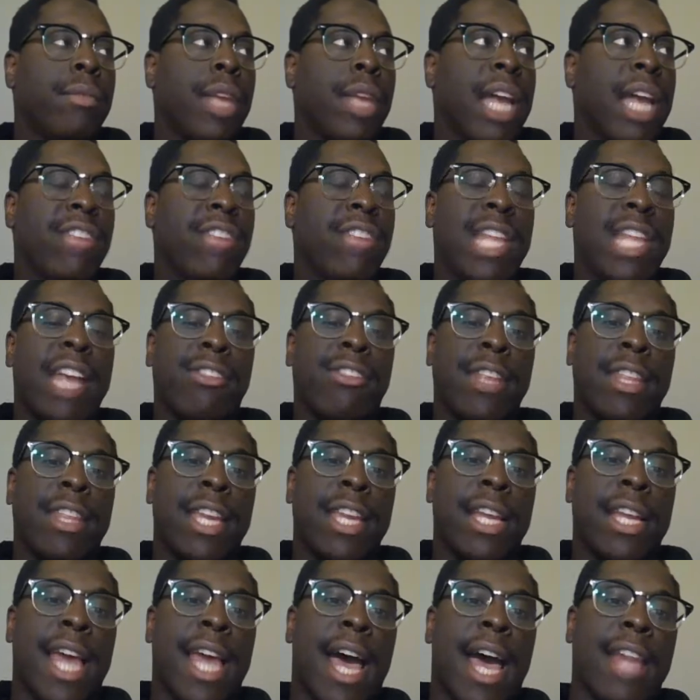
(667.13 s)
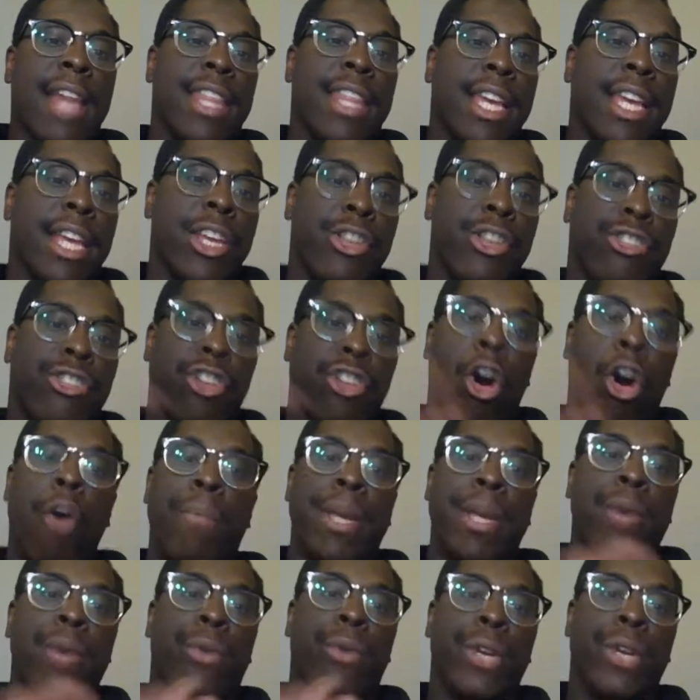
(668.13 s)
that's the thing that I think
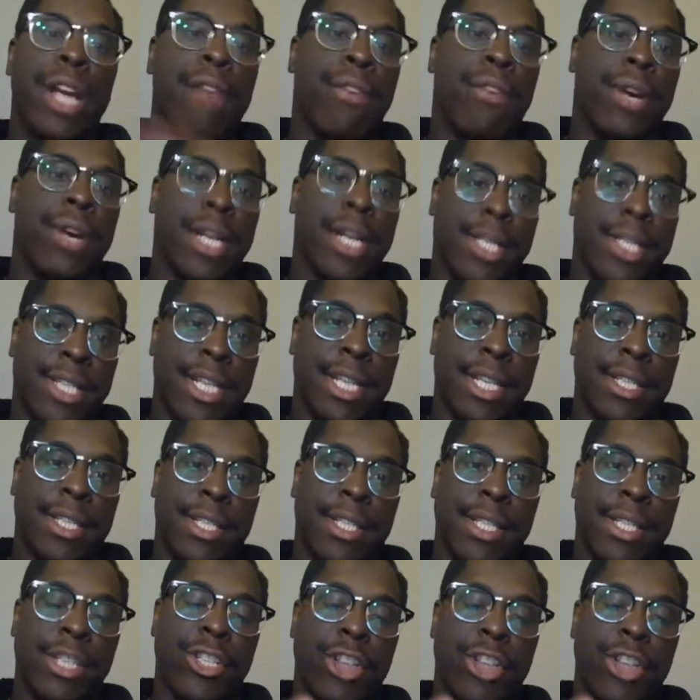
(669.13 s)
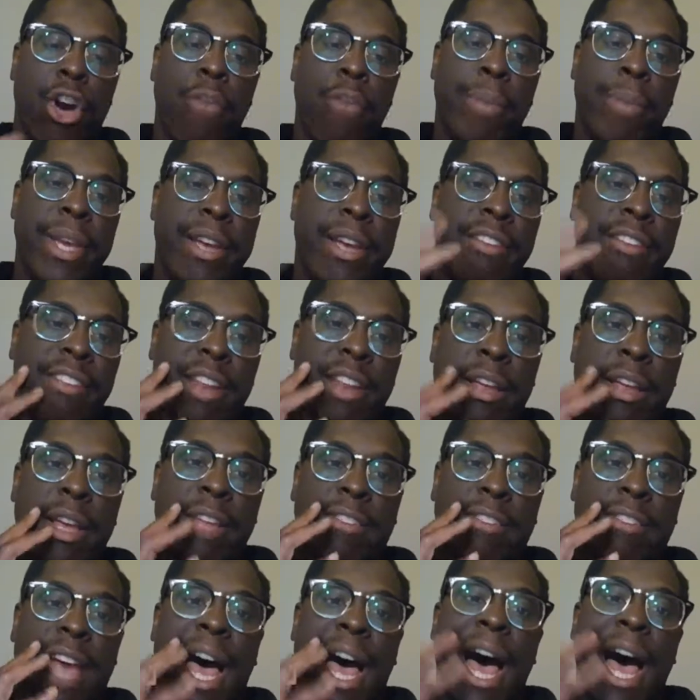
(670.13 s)
utopia will never exist. Utopia is an
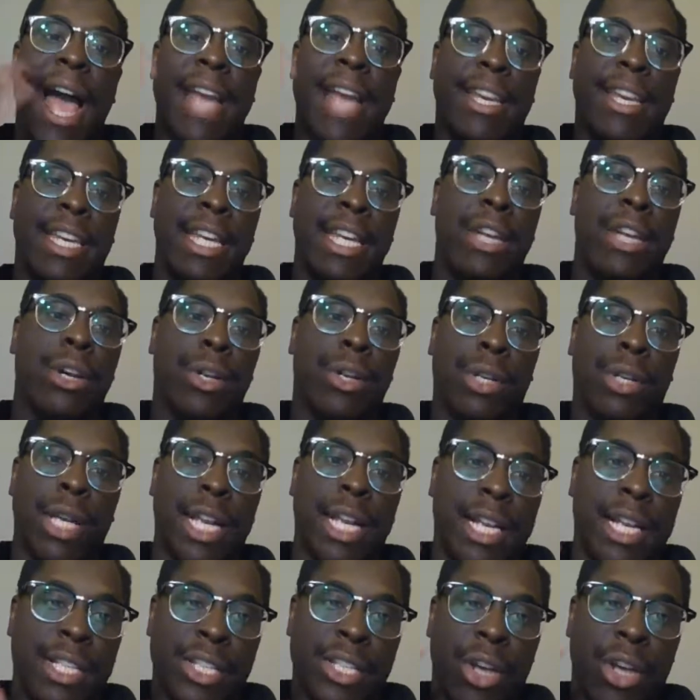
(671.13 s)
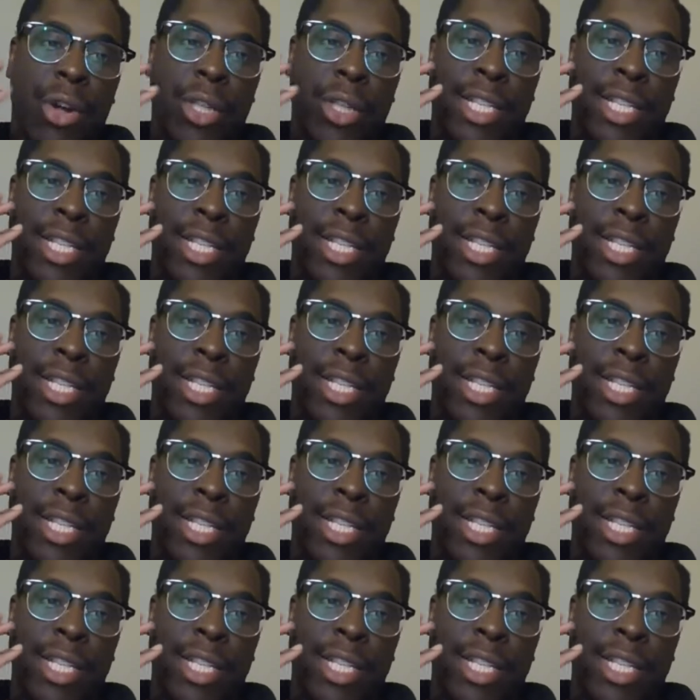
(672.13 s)
ideal, and it's